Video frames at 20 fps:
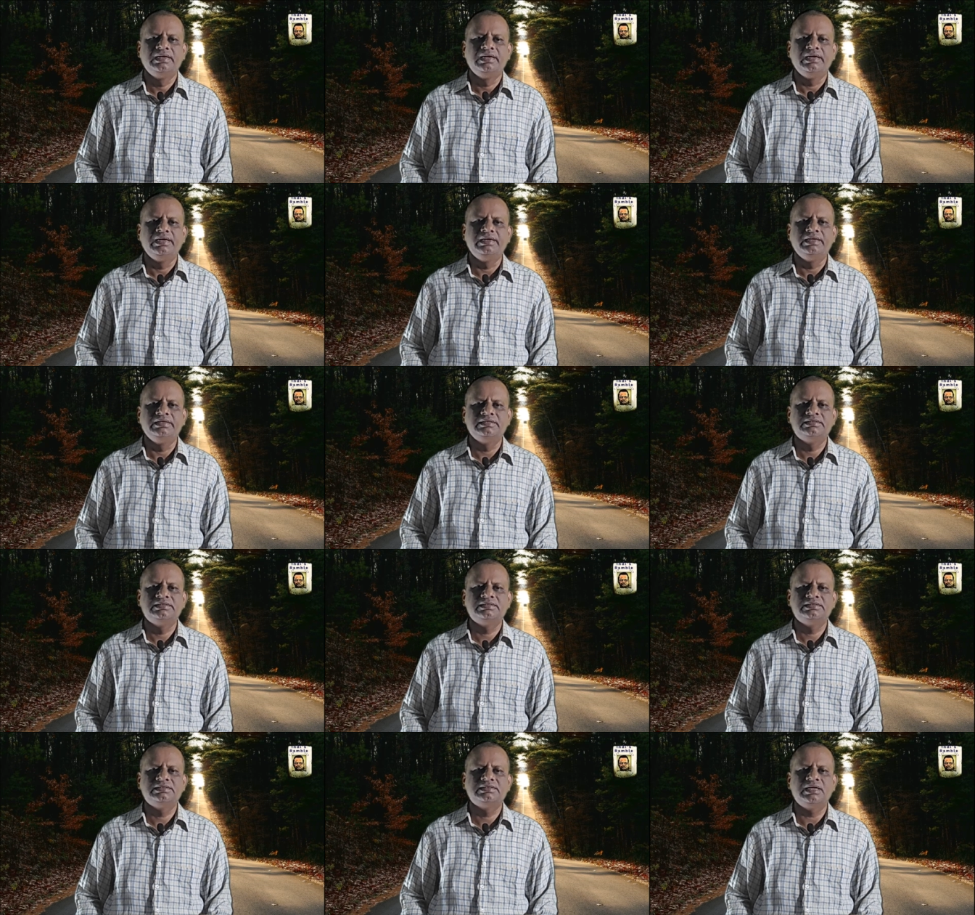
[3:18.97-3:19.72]
It
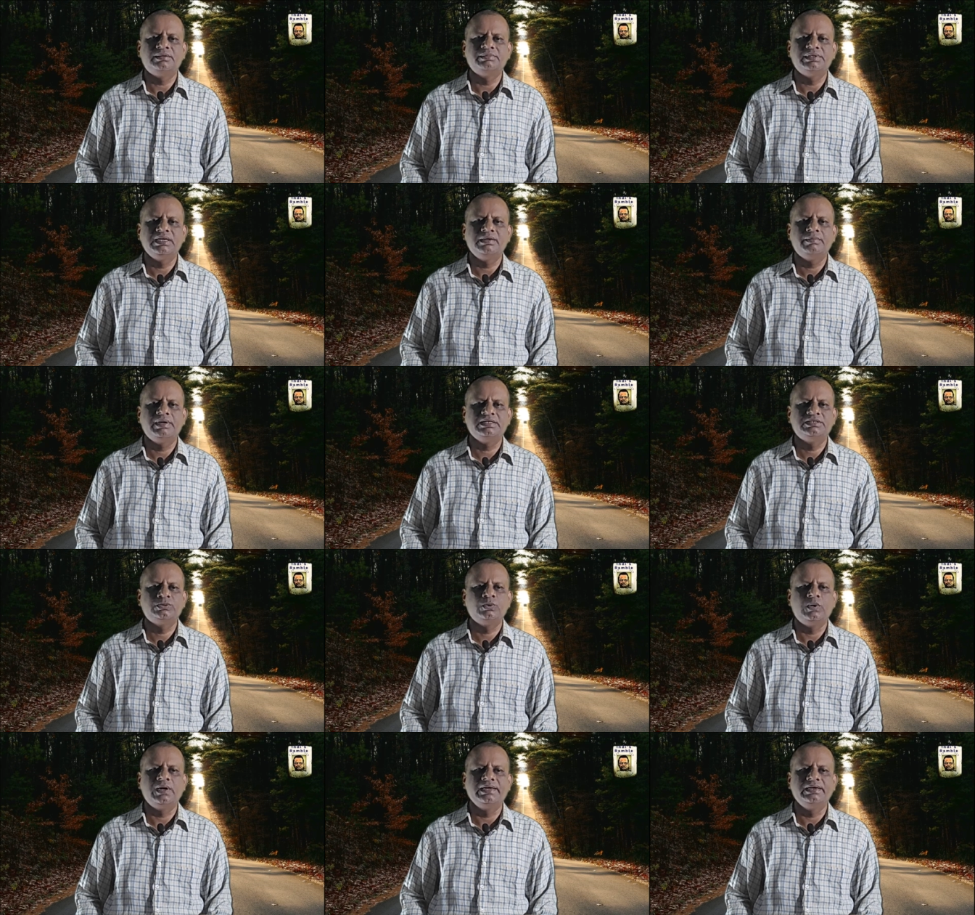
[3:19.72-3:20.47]
is something
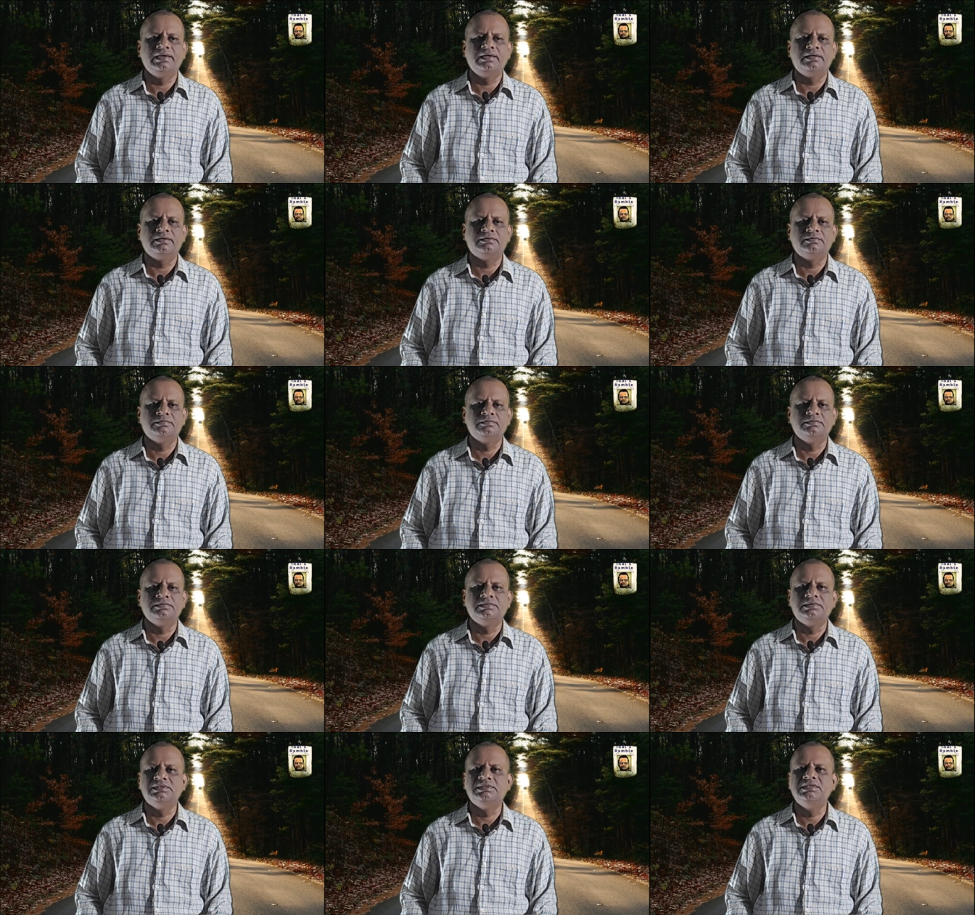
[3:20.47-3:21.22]
much wider,
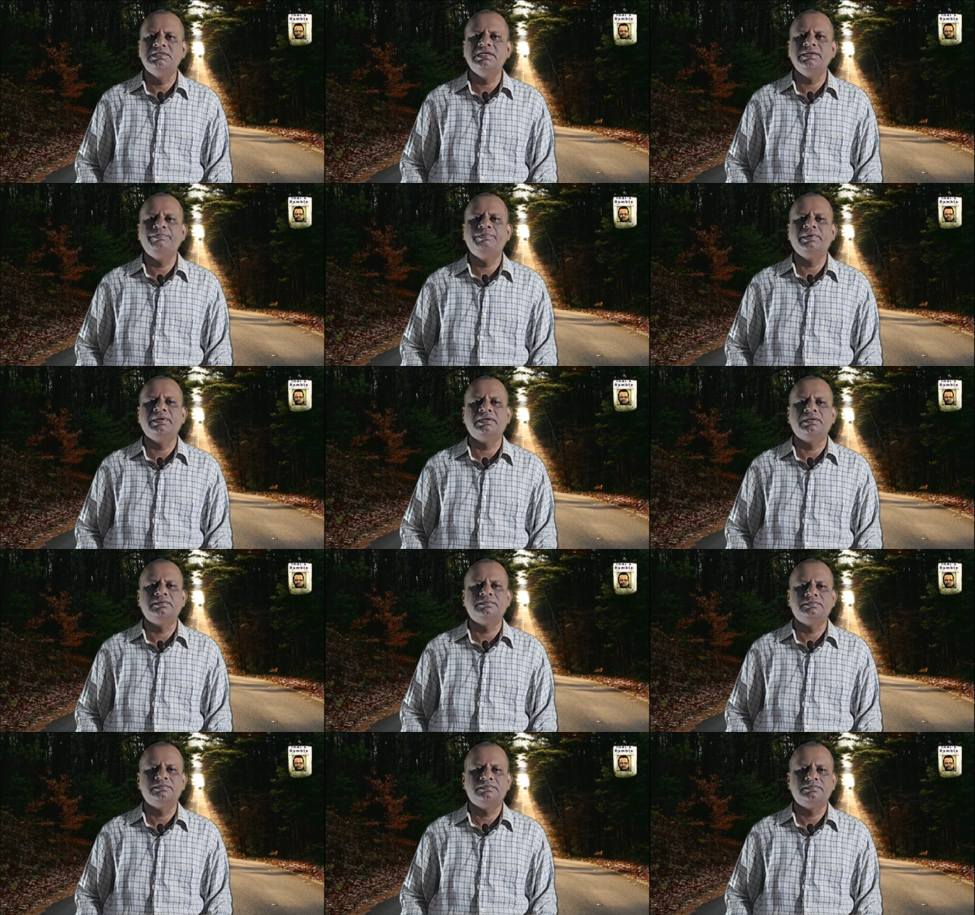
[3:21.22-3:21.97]

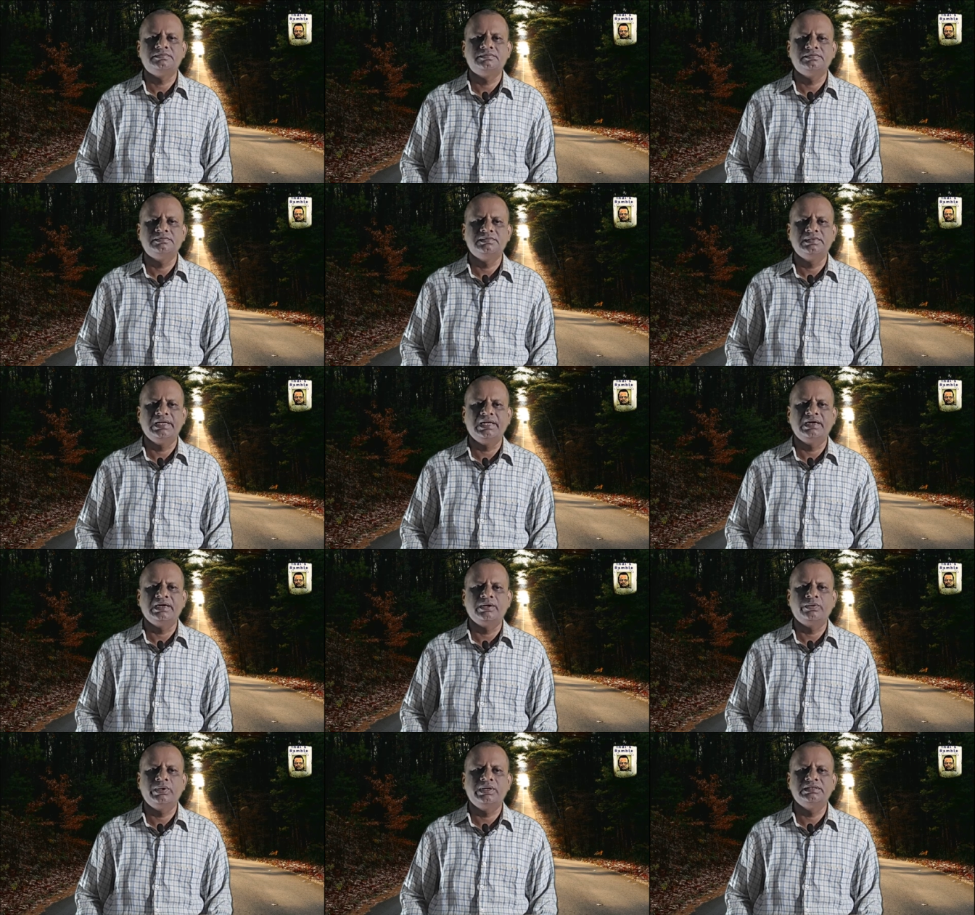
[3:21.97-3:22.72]
deeper, that
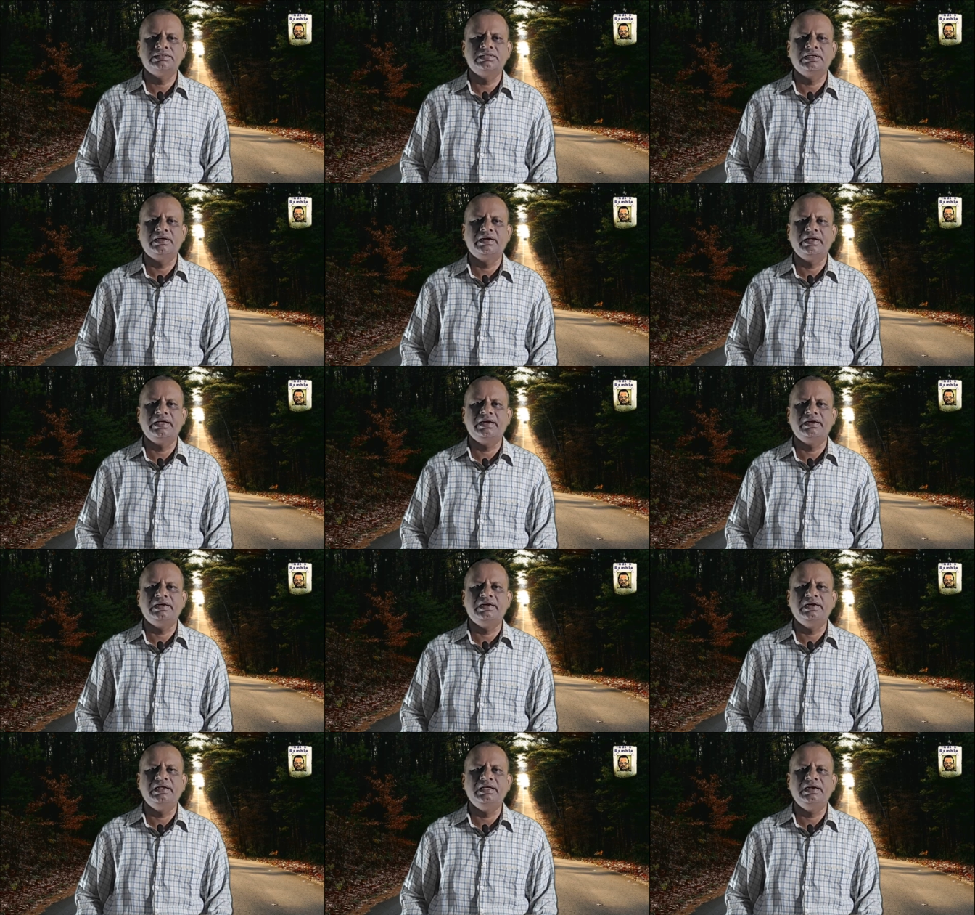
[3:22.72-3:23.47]
requires a
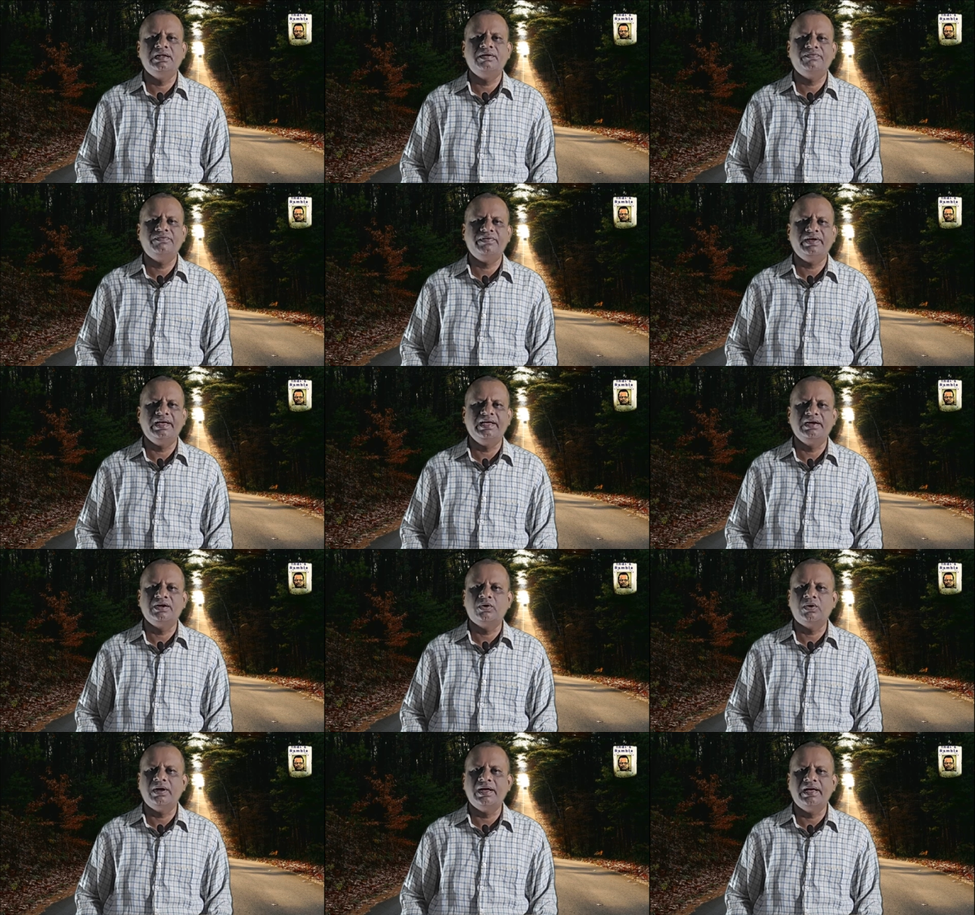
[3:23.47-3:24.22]
great deal of
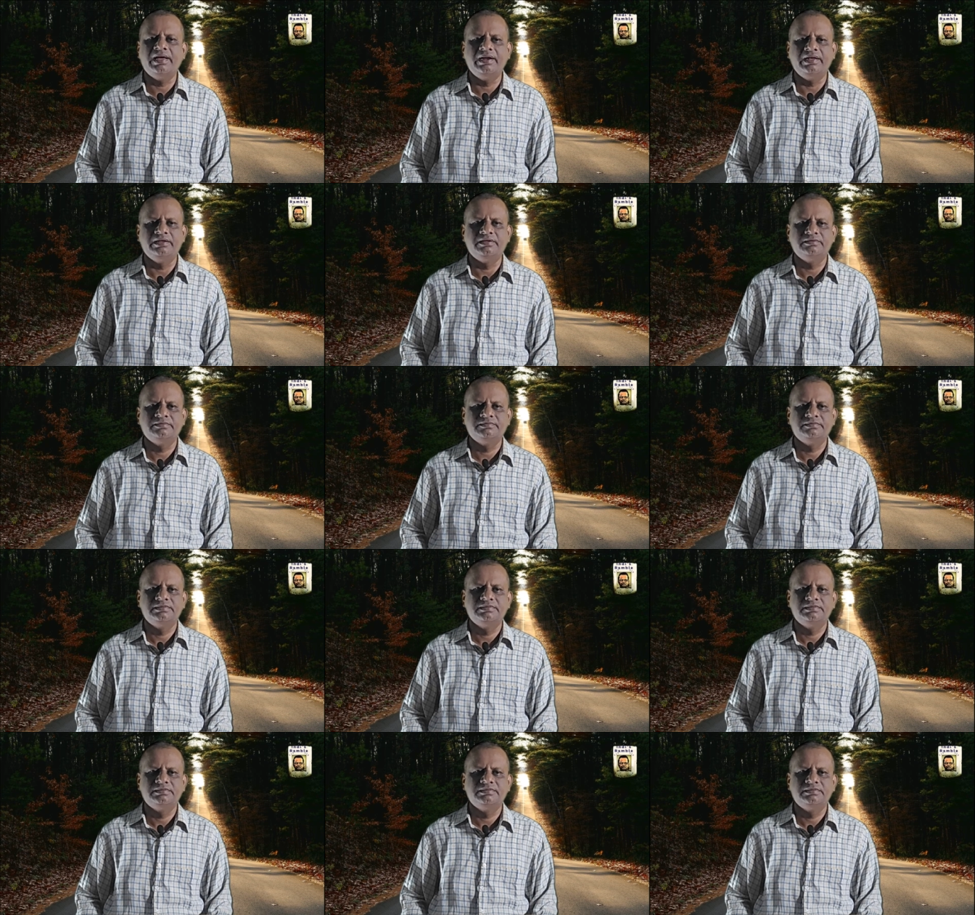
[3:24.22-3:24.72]
inquiry.